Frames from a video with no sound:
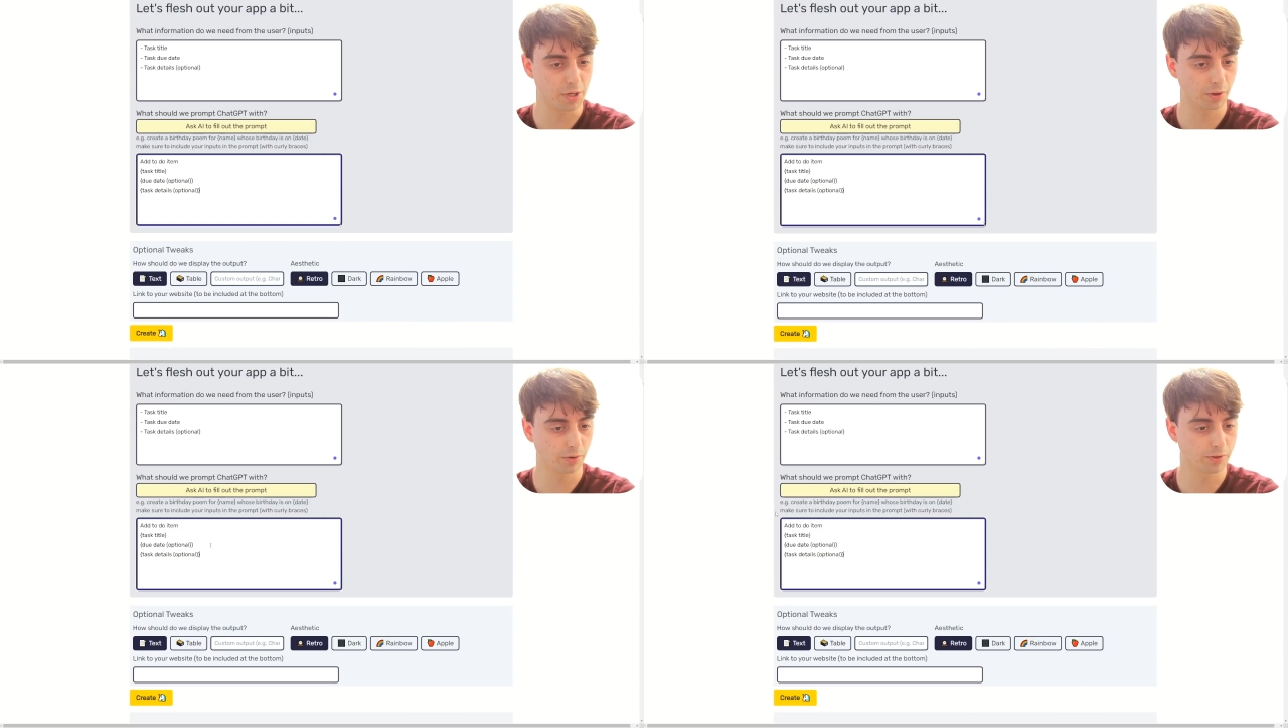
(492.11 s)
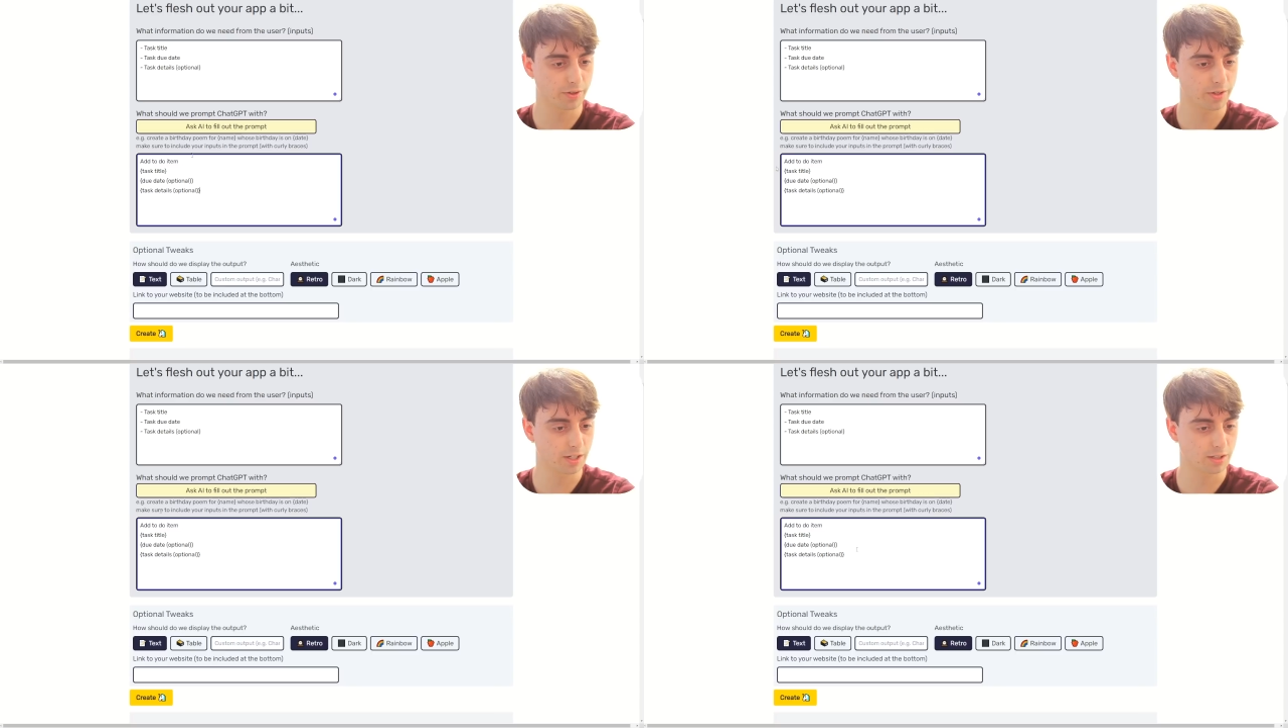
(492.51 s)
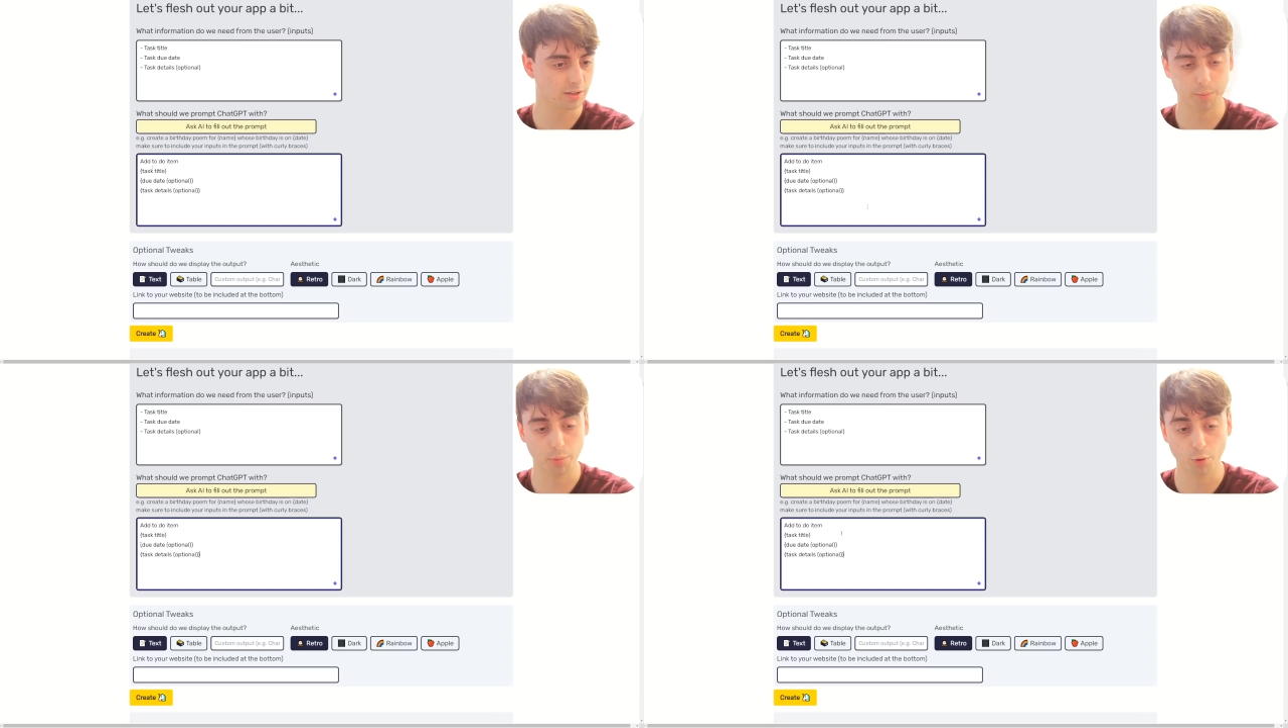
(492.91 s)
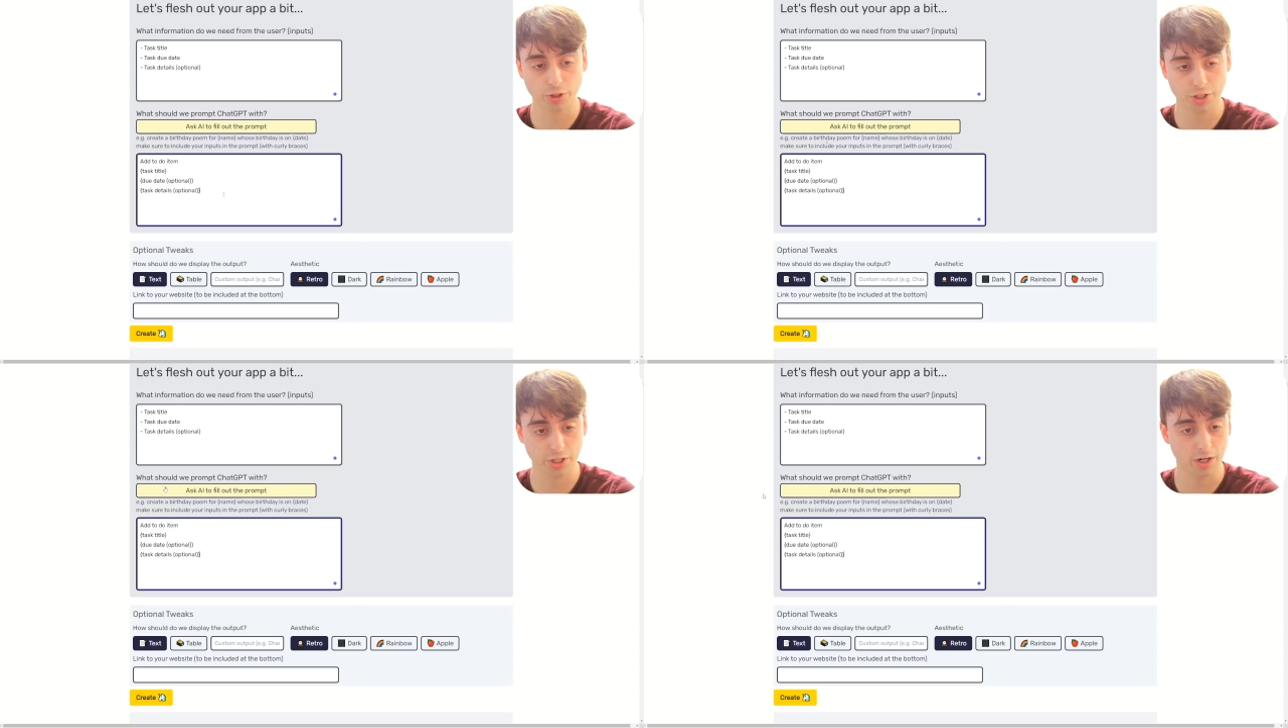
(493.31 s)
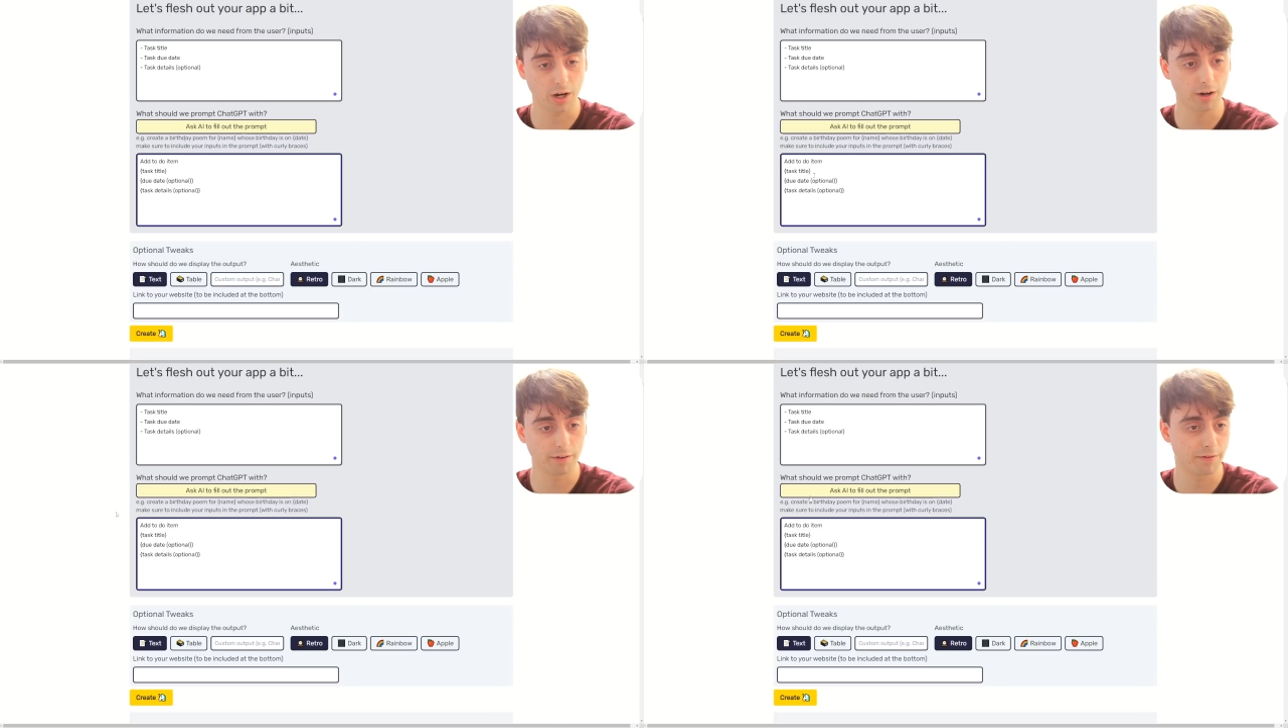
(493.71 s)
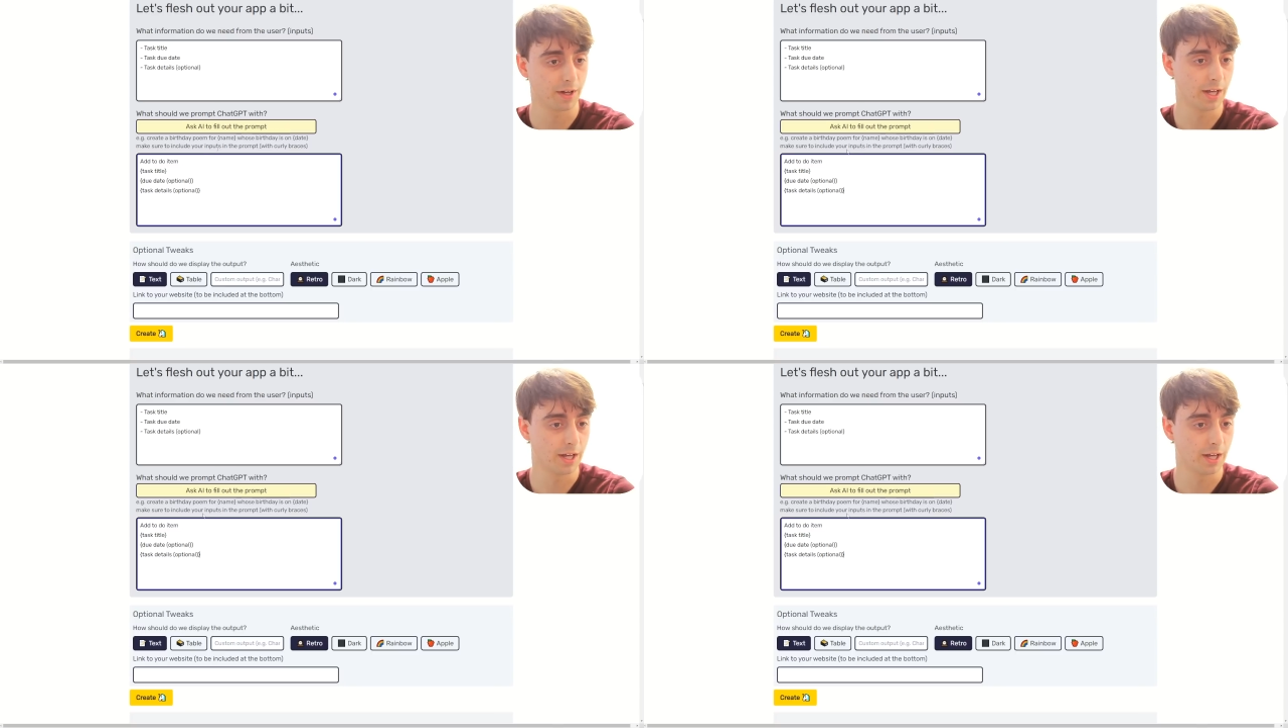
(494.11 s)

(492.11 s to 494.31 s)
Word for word: build this portion of